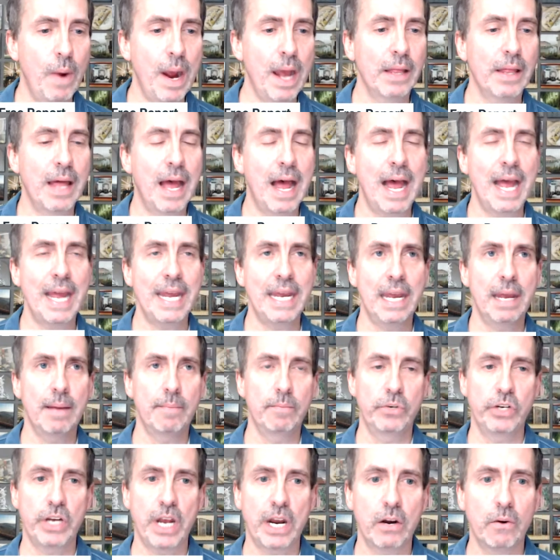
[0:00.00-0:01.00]
Well, I
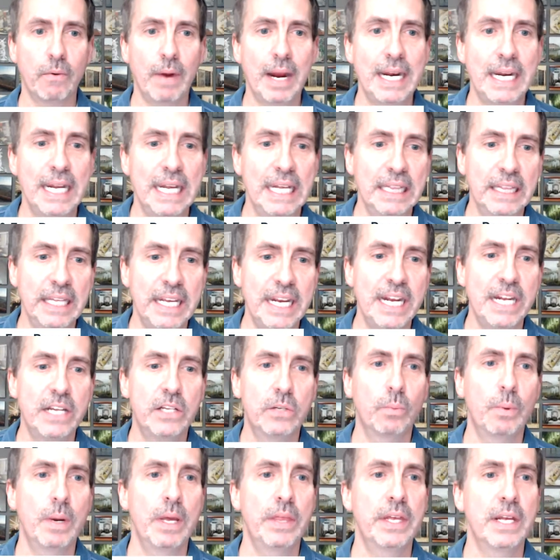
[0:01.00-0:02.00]
am generating
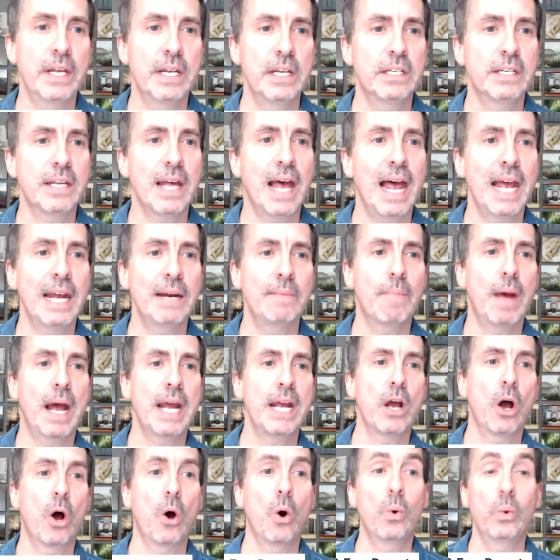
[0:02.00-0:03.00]
leads inside
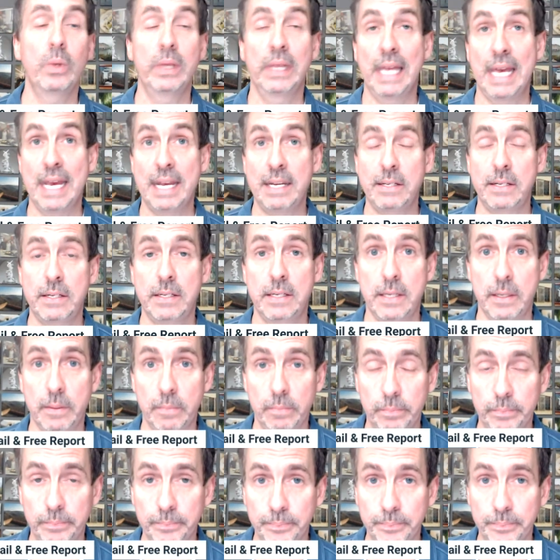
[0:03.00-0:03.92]
my own list.